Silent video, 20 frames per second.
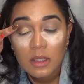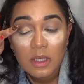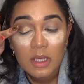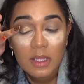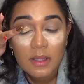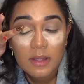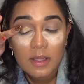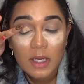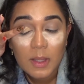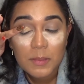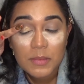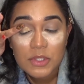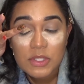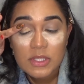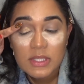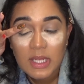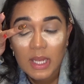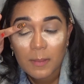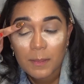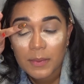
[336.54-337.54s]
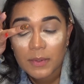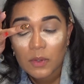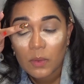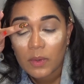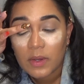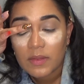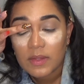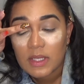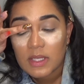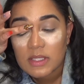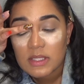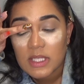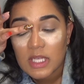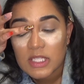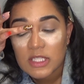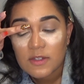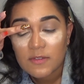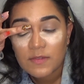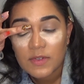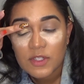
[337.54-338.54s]
And then I'm just tapping away the
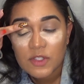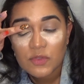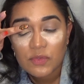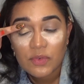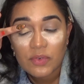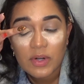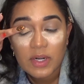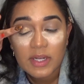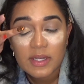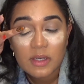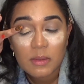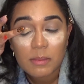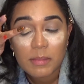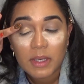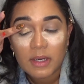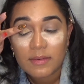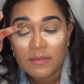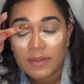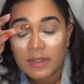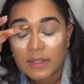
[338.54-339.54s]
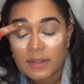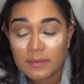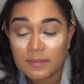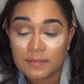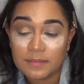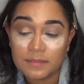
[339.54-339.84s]
excessiveness right above it.